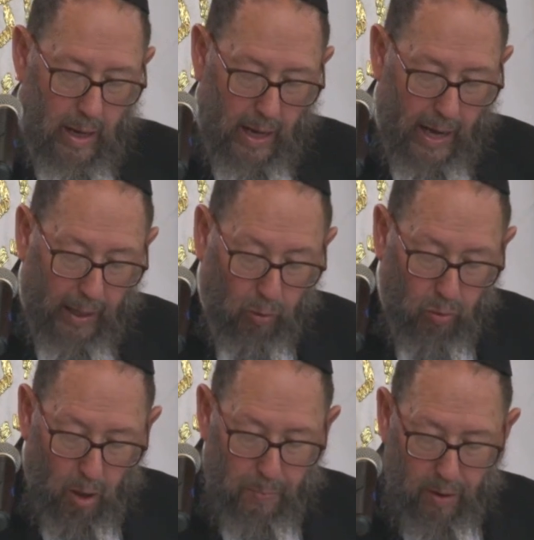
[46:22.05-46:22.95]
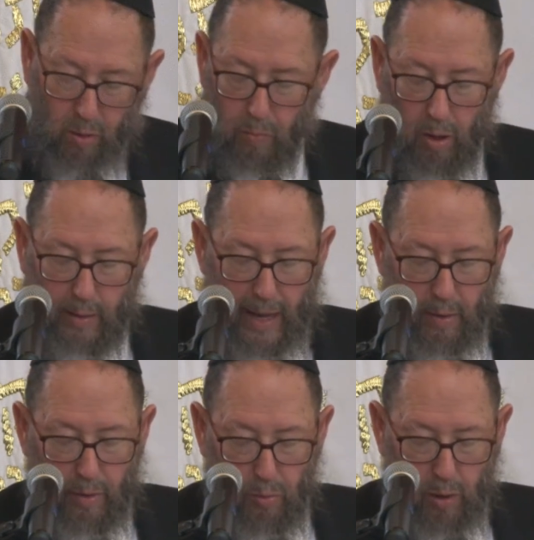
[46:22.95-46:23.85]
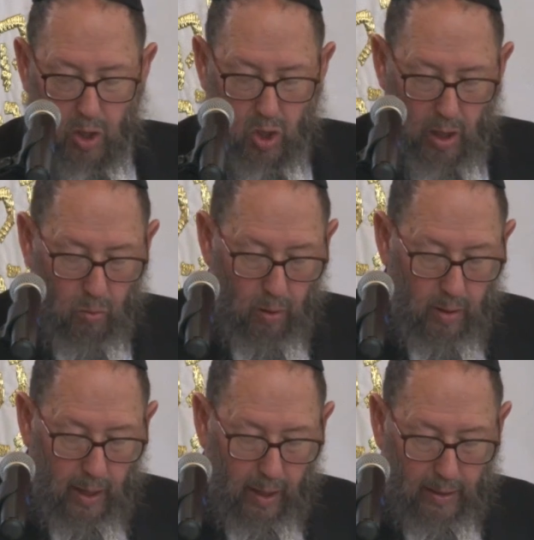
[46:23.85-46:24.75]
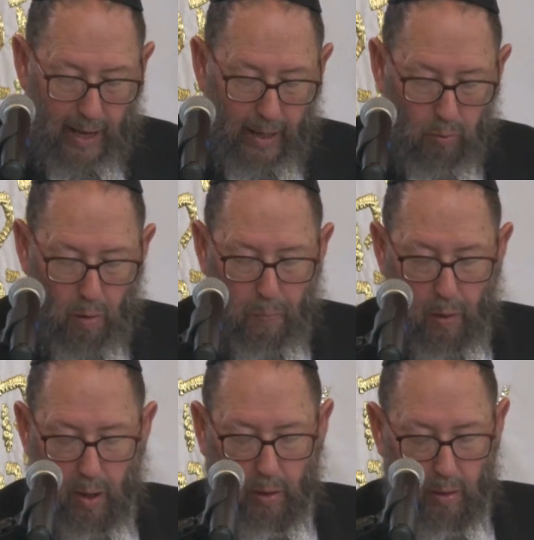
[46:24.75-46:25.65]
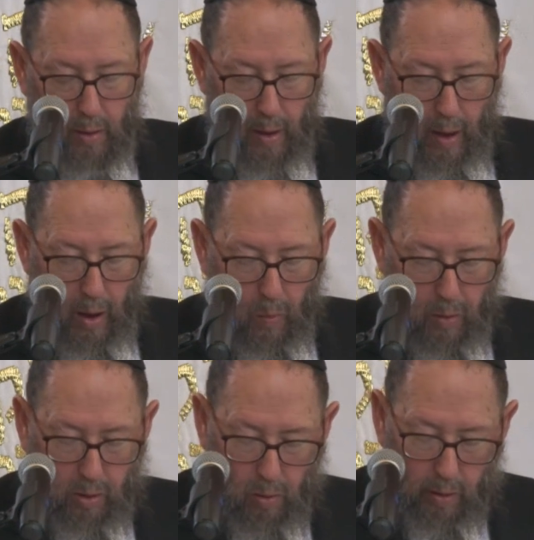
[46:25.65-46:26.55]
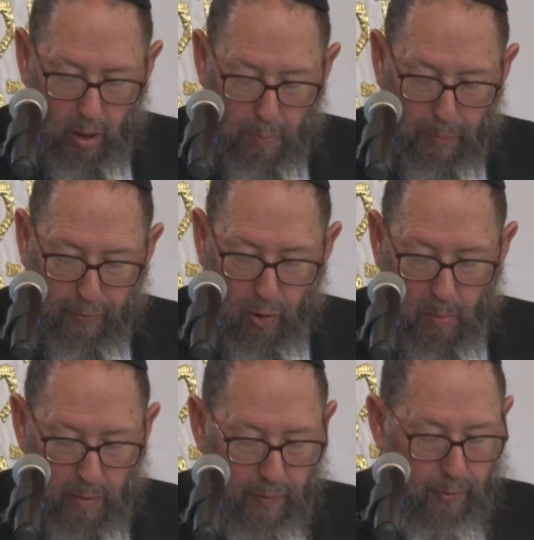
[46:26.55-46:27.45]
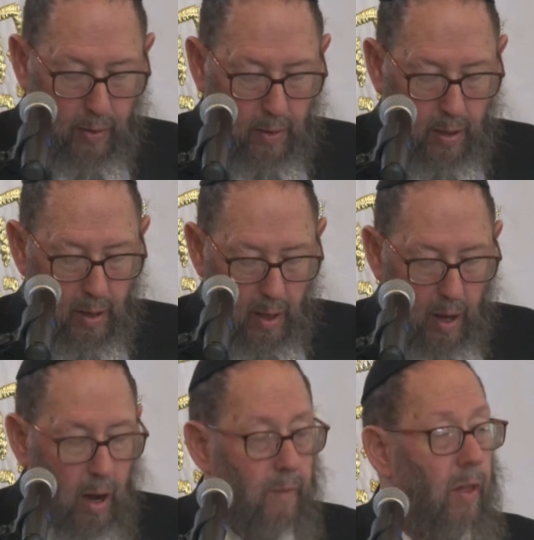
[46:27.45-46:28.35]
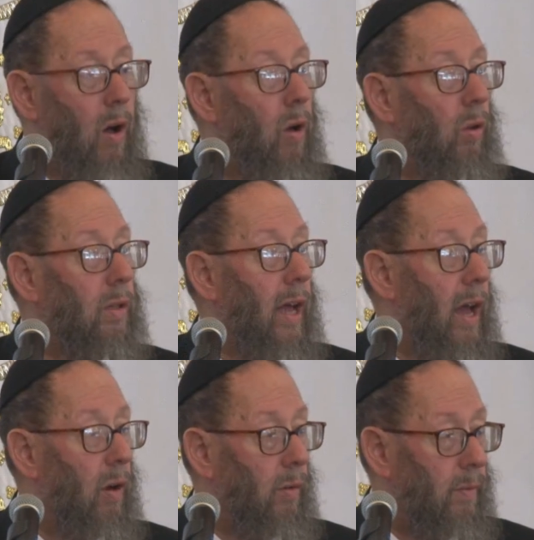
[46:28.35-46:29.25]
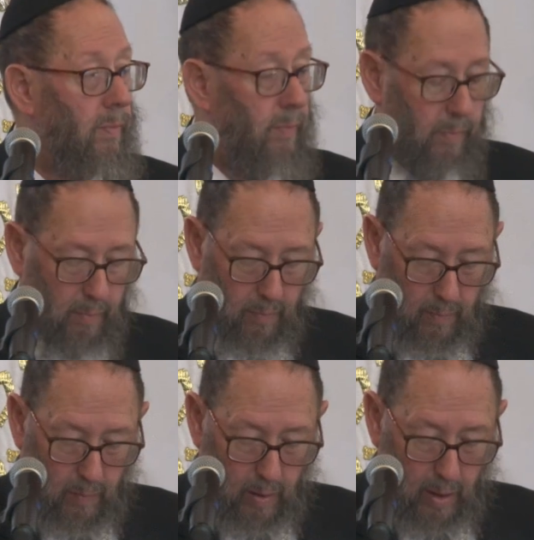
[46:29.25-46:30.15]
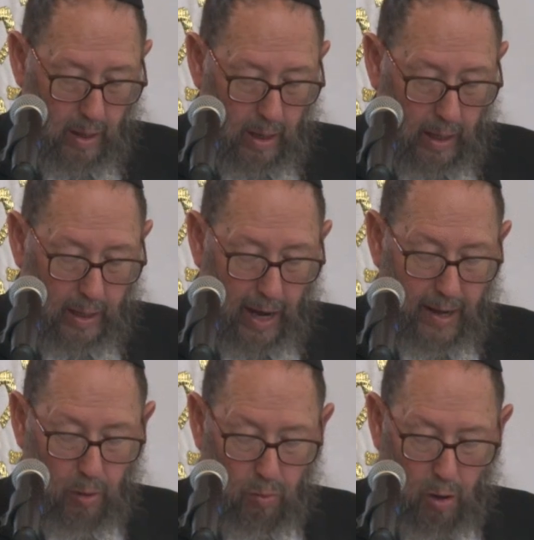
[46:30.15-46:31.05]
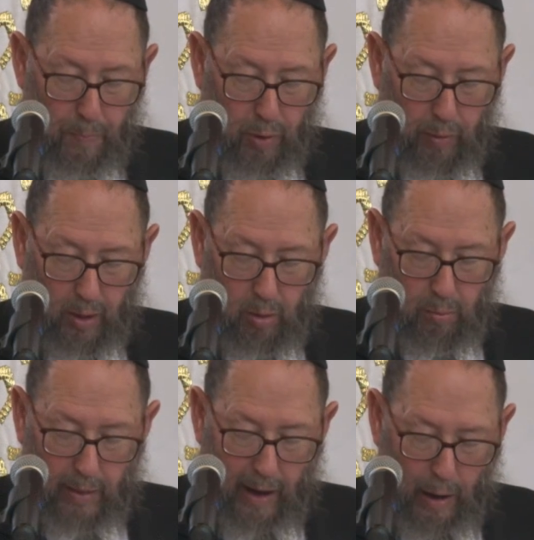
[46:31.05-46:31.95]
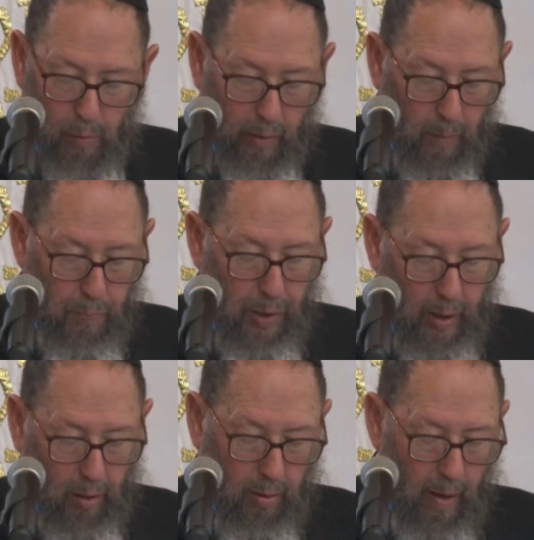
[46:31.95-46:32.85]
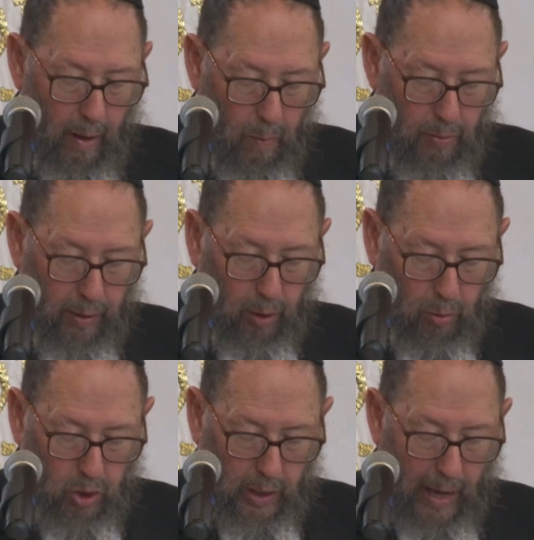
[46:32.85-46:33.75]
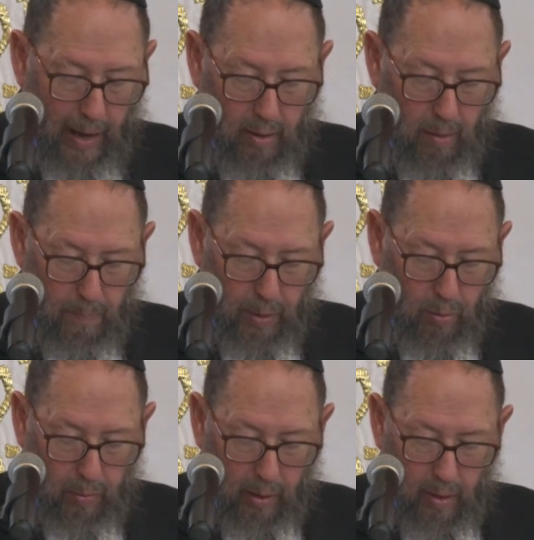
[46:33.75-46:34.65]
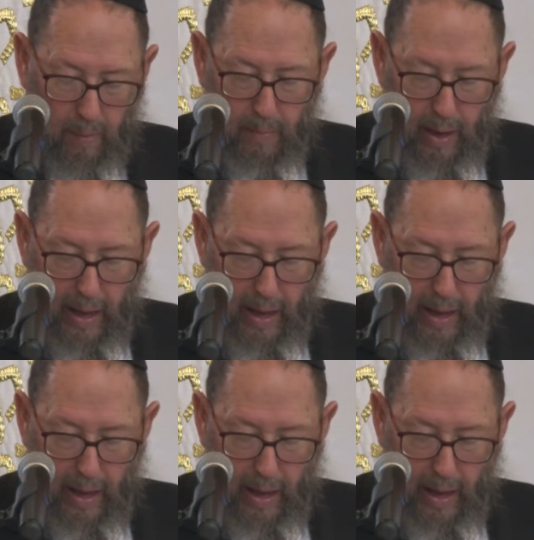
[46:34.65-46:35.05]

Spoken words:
I grew up in a small town in Russia, and one day a tightrope walker was going to perform in front of the whole town. He tied a rope between two towering peaks with a huge chasm between them,